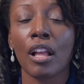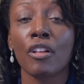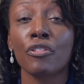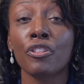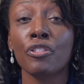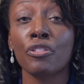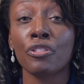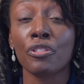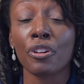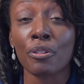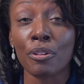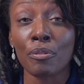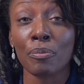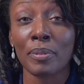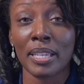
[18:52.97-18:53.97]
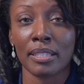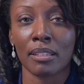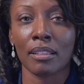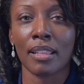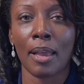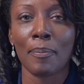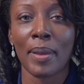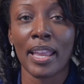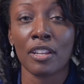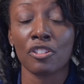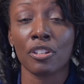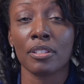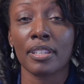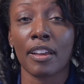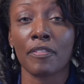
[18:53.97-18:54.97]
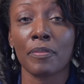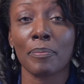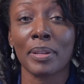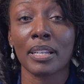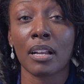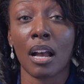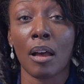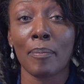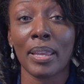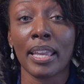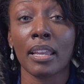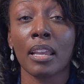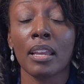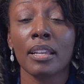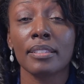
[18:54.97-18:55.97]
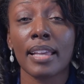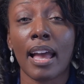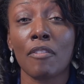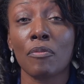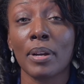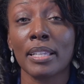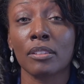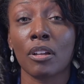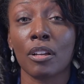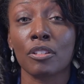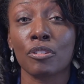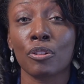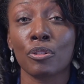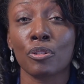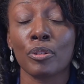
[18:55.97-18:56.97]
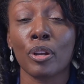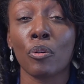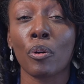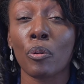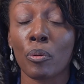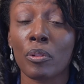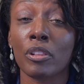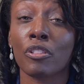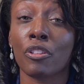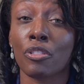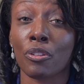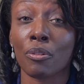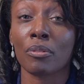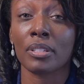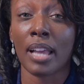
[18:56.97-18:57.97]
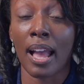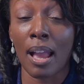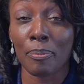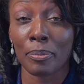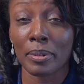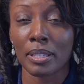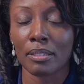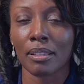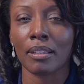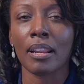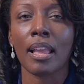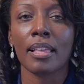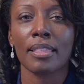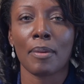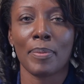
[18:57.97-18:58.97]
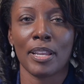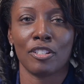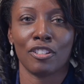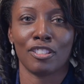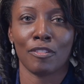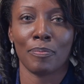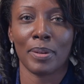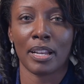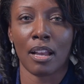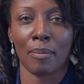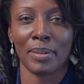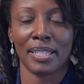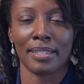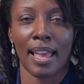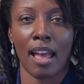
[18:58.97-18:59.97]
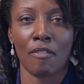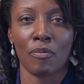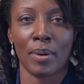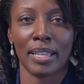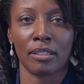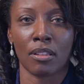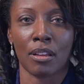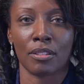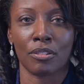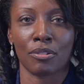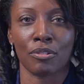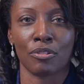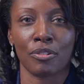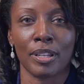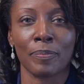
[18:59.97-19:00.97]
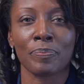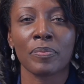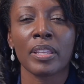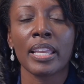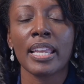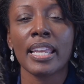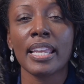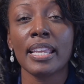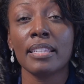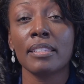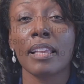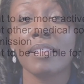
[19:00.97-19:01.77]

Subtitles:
The third reason that patients have been coming to have weight loss surgery, or the third top reason that patients have been coming to have weight loss surgery, is